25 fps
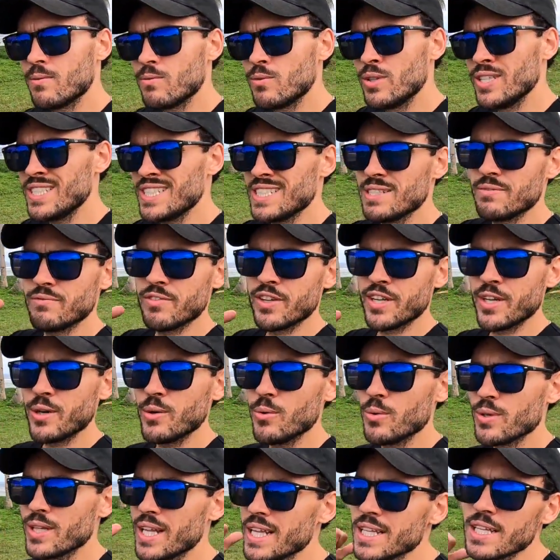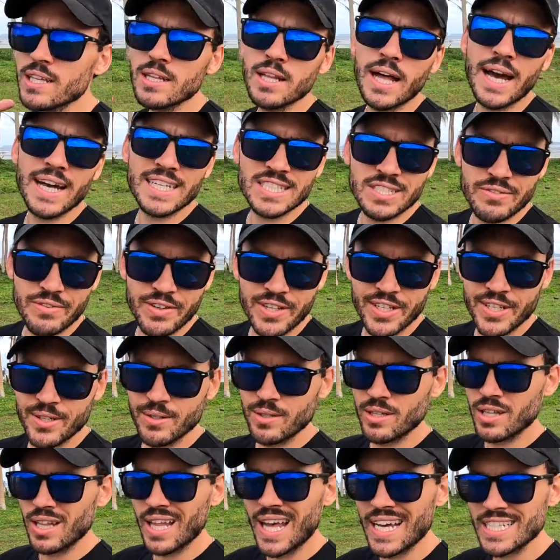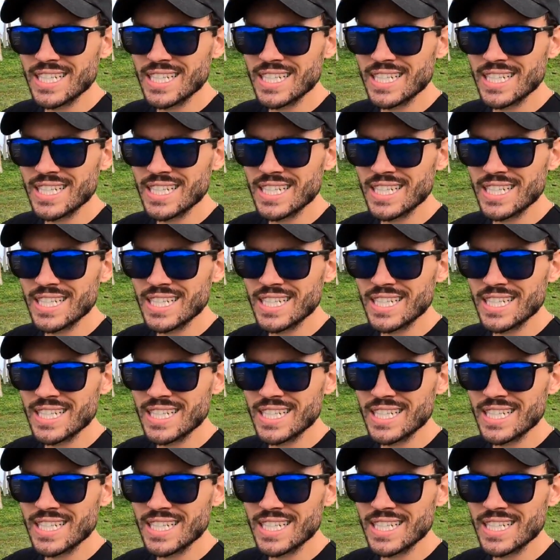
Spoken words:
recent video, well, not the last video